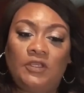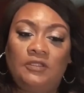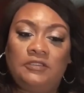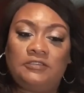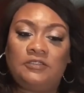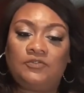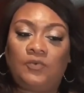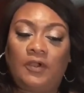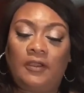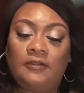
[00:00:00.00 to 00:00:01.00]
And this is
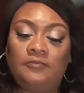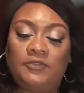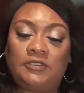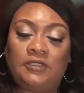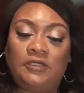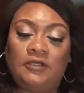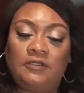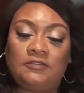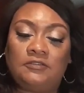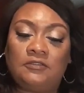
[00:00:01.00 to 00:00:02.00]
why,
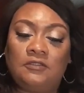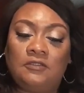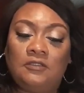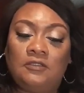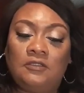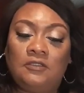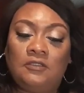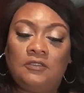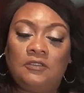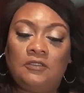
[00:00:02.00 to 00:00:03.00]
because
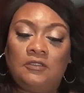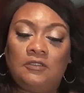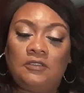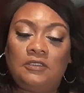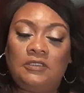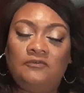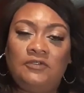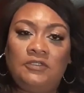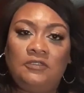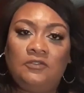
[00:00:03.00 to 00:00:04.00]

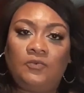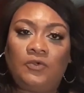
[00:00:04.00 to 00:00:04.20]
even in the